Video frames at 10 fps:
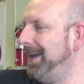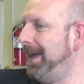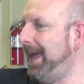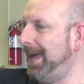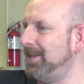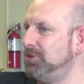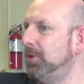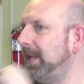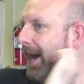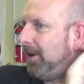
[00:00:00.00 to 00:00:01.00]
and so
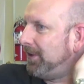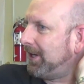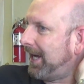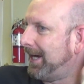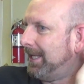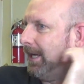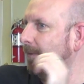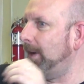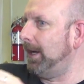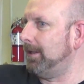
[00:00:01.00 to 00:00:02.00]
now they're kind of like,
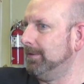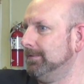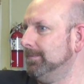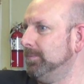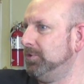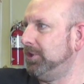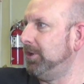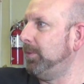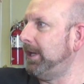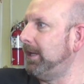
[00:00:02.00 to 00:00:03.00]
well,
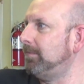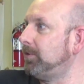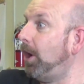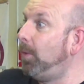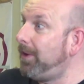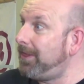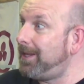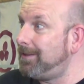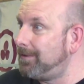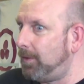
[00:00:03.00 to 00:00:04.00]
should we go with
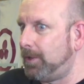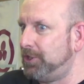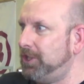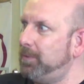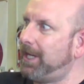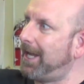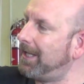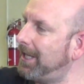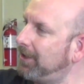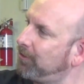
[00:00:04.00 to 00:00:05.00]
it, or should we kind of
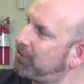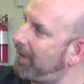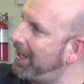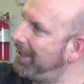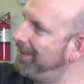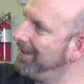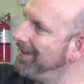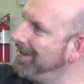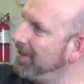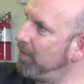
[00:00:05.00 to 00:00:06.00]
like try and
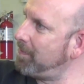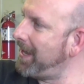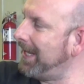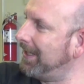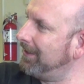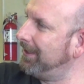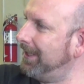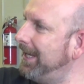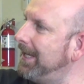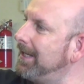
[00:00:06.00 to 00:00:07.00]
mm-hmm. remain a little
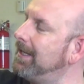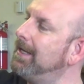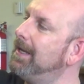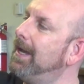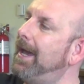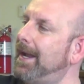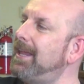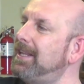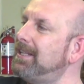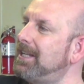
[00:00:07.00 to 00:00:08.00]
hidden? Mm-hmm. And I
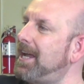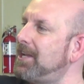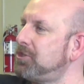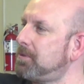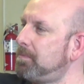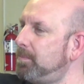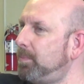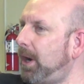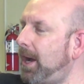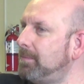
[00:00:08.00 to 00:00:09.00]
think that that's
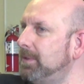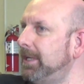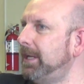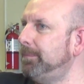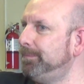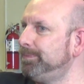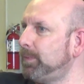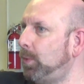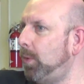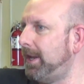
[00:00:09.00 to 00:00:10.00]
probably
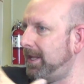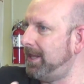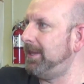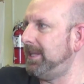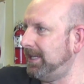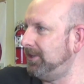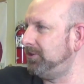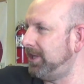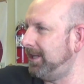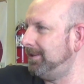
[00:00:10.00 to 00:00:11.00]
one of the things
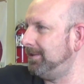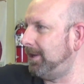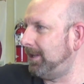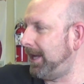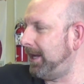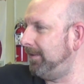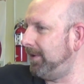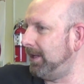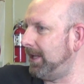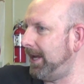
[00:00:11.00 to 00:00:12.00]
that
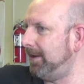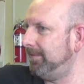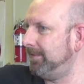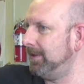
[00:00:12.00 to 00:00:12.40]
a lot of